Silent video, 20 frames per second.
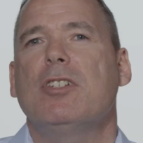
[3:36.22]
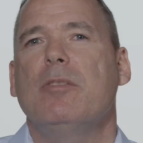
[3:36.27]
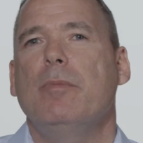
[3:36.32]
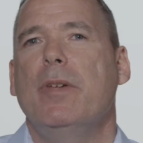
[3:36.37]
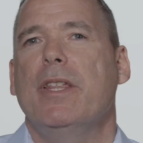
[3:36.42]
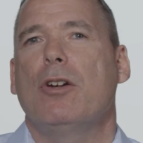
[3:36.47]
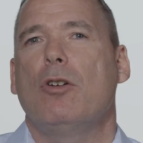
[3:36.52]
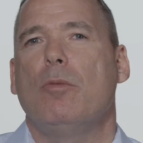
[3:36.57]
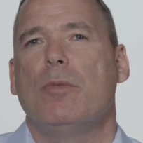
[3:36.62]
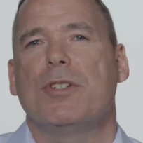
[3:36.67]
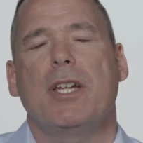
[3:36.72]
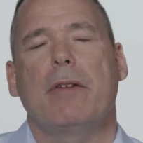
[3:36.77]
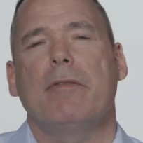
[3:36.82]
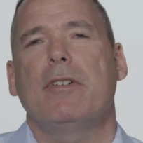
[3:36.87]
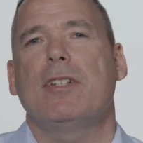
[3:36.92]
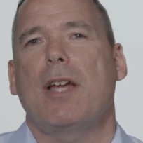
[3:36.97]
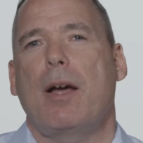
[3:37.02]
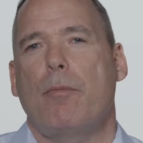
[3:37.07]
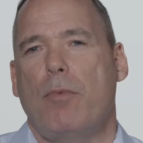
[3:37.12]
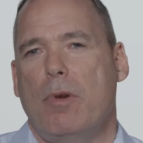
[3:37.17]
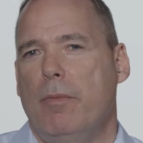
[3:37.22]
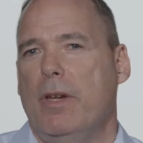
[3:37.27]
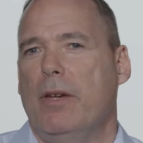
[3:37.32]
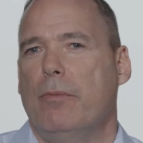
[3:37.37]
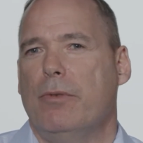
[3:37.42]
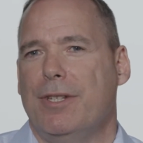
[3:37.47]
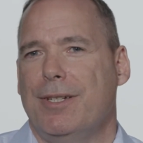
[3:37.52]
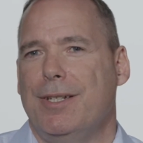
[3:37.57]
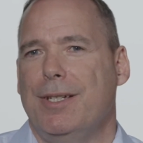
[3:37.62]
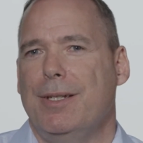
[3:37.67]
to me that almost every time we
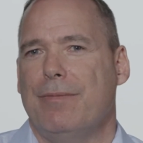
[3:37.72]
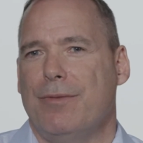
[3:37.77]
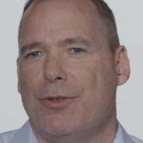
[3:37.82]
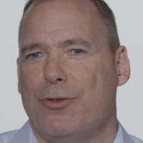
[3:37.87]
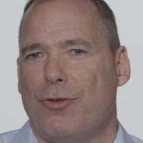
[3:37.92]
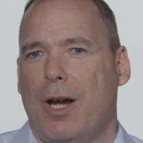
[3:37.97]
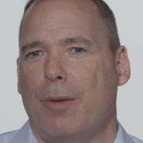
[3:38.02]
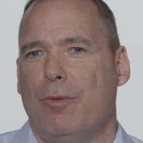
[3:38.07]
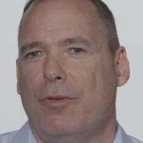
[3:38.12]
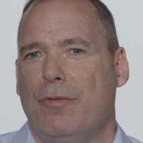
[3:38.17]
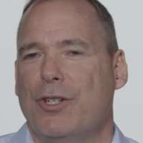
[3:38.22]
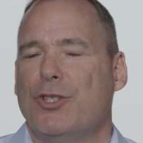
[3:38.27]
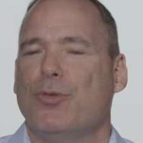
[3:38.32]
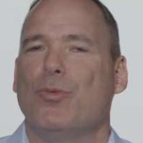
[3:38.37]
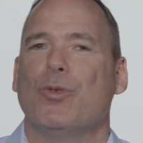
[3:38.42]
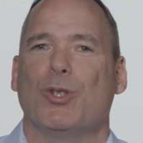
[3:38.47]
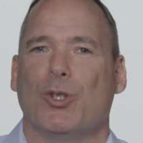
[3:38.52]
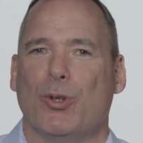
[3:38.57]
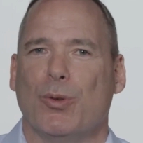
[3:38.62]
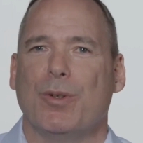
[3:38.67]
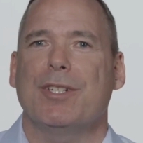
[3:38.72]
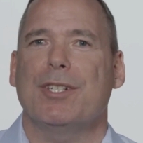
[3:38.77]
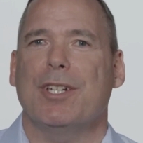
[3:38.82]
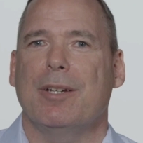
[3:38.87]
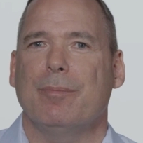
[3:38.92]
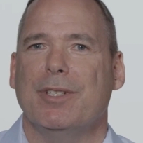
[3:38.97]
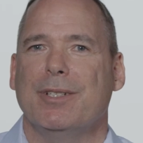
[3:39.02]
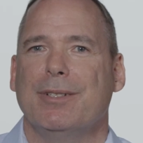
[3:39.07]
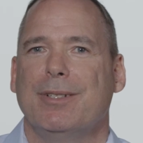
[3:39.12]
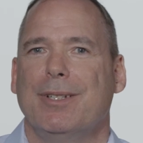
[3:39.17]
meet with the team from Tribal Vision, we're learning
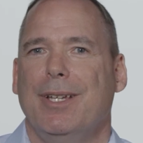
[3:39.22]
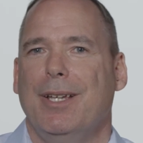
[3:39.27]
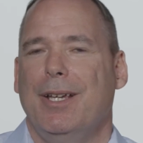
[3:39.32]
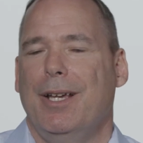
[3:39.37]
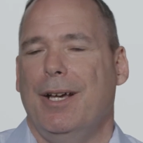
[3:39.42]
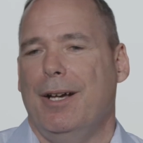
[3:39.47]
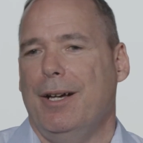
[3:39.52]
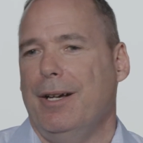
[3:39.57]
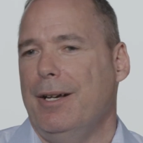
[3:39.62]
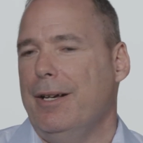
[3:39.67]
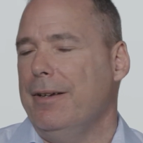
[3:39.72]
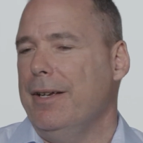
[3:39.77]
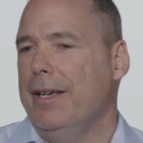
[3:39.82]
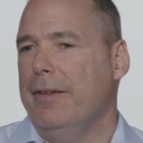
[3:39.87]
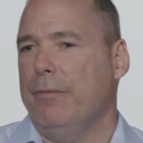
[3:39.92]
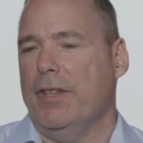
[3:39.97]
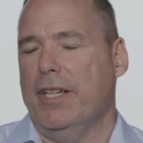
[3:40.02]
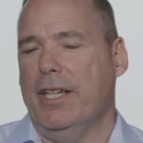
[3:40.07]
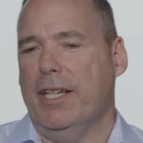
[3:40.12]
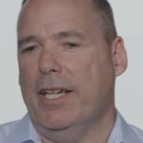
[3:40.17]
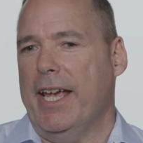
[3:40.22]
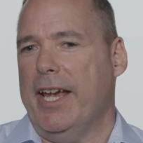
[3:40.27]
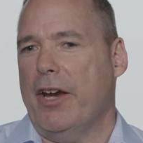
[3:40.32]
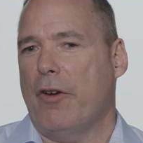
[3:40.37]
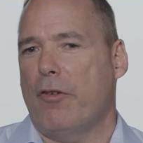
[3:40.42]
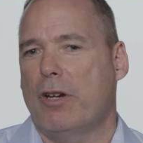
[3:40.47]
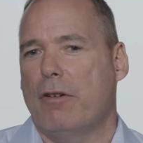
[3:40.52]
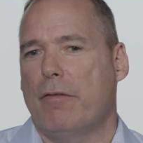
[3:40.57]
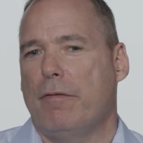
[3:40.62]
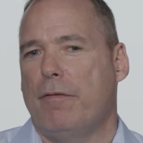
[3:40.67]
something. If the
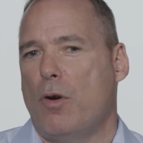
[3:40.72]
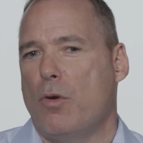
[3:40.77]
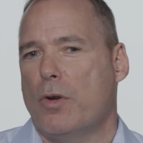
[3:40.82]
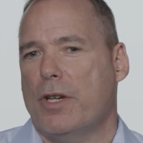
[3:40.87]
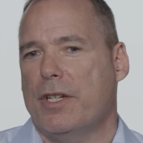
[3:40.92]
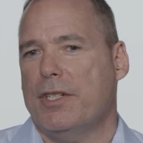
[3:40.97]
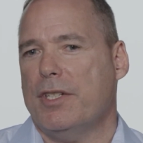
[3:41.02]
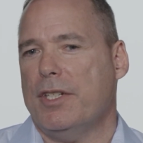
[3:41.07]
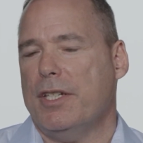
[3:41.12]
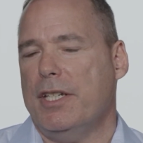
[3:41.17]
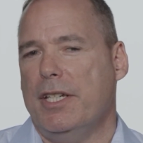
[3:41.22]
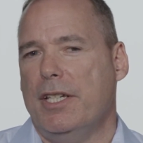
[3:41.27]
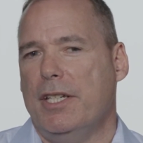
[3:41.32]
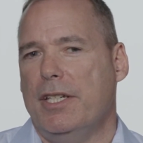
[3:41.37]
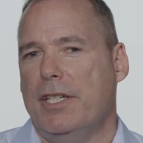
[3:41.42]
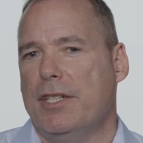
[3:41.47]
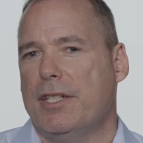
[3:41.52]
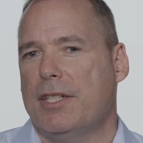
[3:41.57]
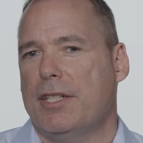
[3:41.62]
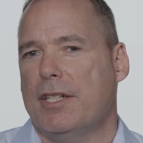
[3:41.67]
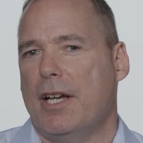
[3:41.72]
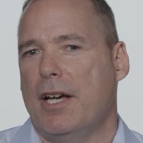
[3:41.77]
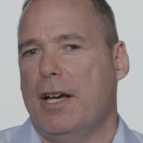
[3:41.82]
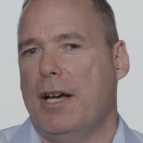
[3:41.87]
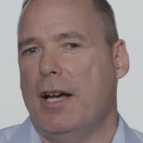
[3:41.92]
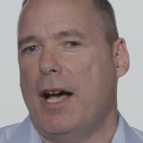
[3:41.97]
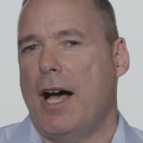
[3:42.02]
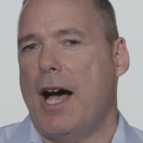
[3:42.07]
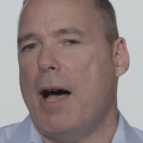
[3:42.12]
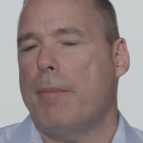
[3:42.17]
area of focus is
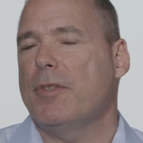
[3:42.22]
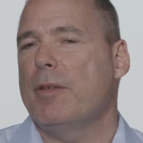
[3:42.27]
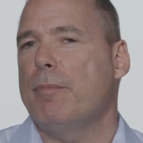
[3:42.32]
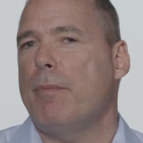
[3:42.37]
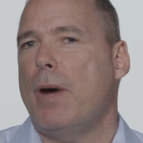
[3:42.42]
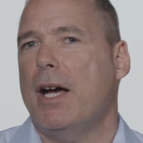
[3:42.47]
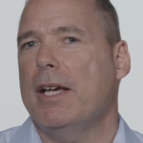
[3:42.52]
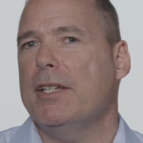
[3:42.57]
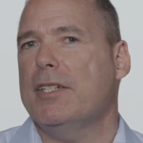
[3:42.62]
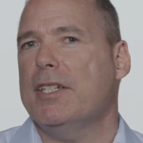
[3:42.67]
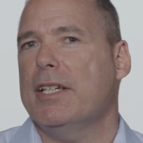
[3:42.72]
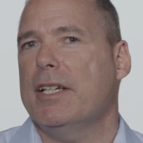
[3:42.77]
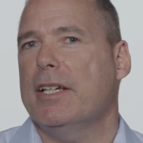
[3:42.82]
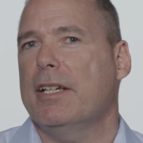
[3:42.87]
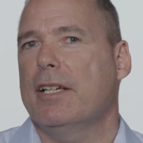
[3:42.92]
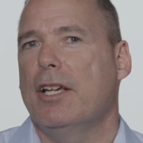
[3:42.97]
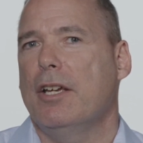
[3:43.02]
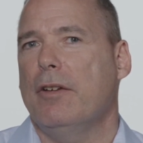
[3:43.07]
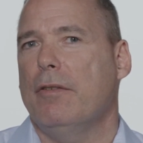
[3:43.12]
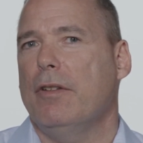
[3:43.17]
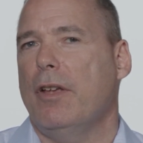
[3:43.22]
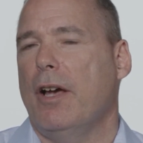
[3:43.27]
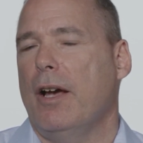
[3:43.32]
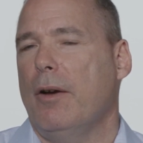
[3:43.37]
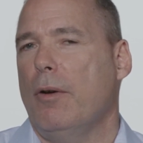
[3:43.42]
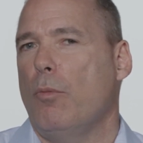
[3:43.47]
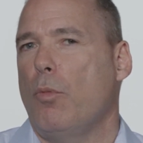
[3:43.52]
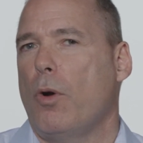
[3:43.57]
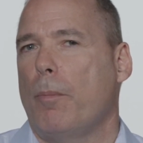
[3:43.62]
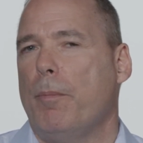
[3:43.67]
optimizing
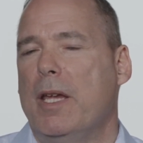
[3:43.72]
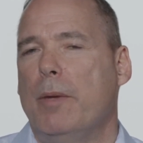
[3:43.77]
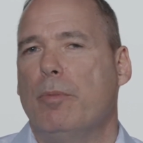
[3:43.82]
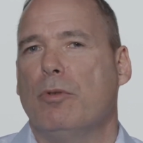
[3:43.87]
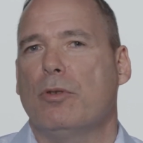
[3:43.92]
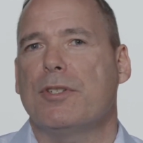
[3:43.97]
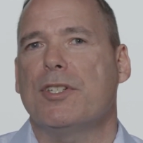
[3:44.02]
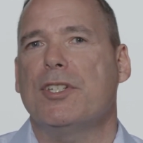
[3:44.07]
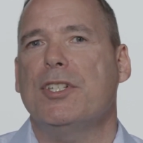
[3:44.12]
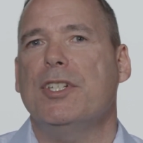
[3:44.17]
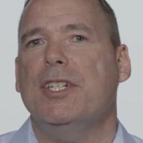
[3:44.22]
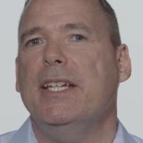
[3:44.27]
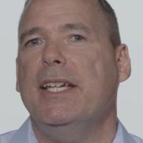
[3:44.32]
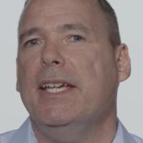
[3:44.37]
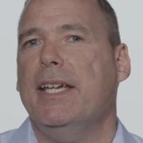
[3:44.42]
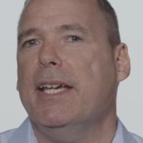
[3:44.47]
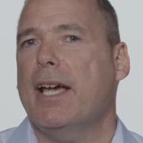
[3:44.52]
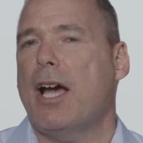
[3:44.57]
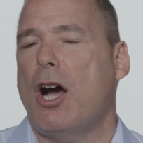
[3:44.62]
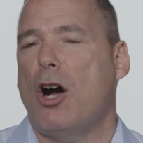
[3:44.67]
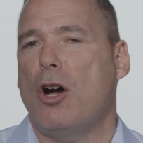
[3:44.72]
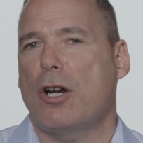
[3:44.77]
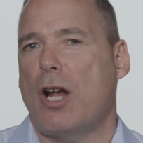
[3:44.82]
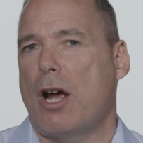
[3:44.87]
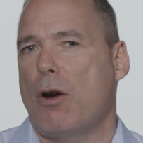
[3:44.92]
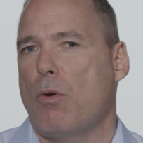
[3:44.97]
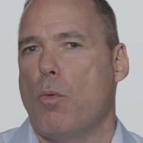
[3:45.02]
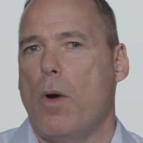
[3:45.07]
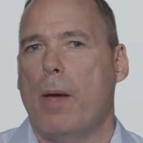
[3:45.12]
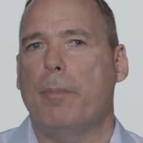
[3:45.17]
what people are seeing on
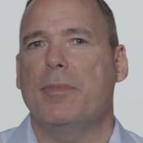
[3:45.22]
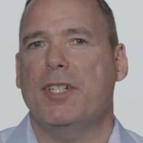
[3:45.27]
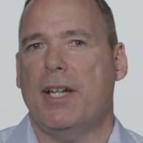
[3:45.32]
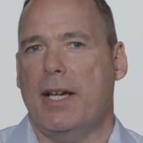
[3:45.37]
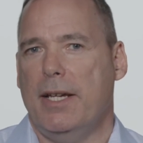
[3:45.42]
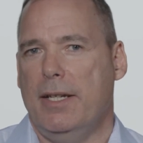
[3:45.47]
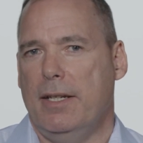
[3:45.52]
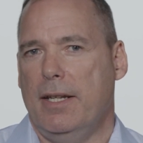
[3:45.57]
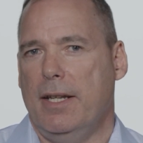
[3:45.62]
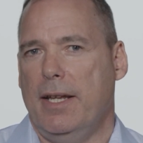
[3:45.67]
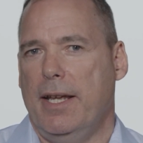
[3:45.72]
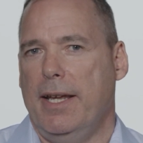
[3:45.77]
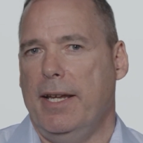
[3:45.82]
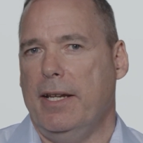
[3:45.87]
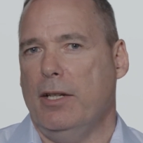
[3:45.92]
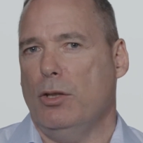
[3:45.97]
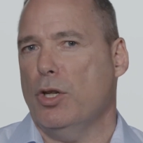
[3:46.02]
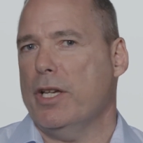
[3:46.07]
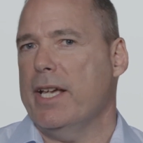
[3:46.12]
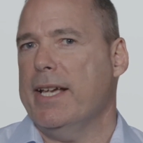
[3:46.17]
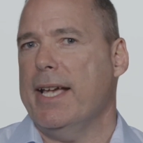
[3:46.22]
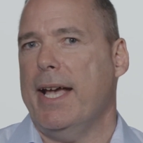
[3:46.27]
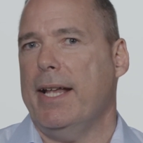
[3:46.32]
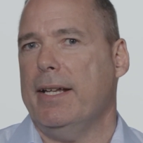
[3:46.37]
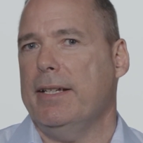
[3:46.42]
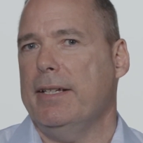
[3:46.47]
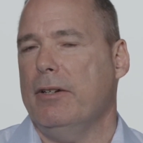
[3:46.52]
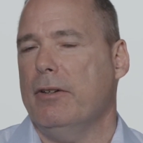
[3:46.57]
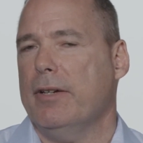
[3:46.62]
our website and looking at